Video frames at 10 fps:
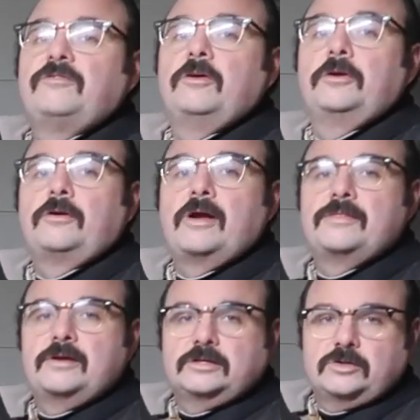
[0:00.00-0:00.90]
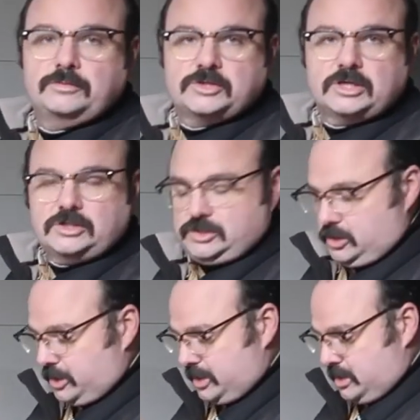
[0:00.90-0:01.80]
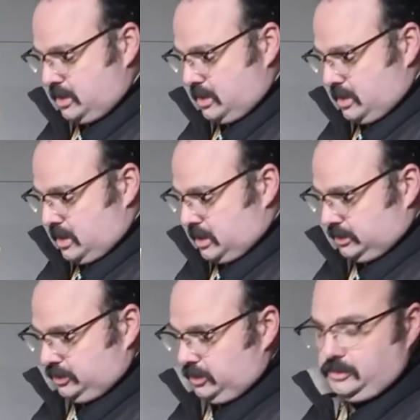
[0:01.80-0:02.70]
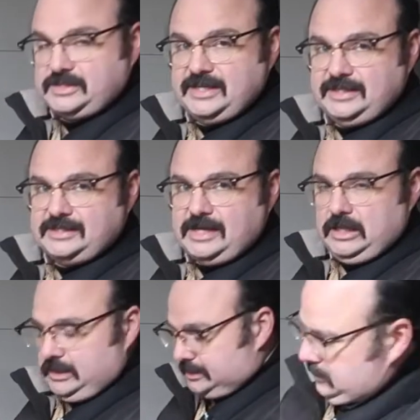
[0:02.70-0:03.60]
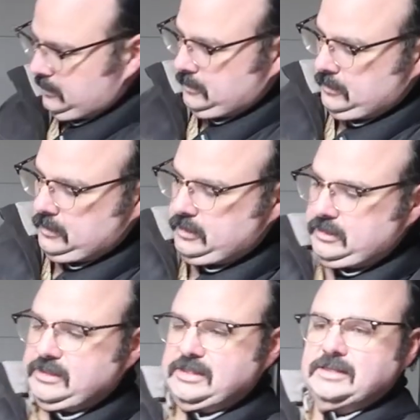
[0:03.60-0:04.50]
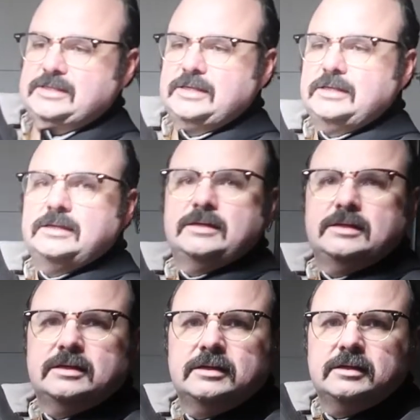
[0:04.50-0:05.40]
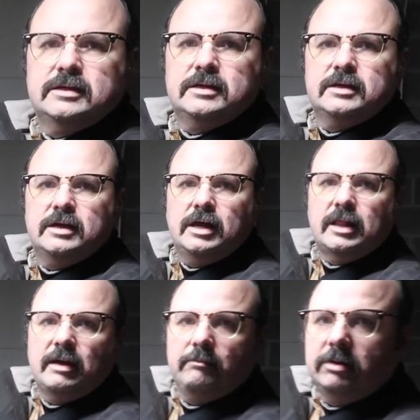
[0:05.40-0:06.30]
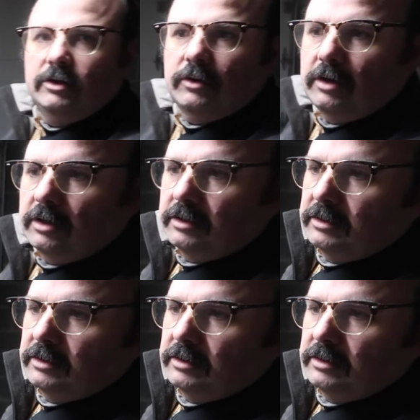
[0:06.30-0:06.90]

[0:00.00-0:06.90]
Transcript: floating around in there, so I'm just gonna stir it until you don't see any solids. This is a lot bluer.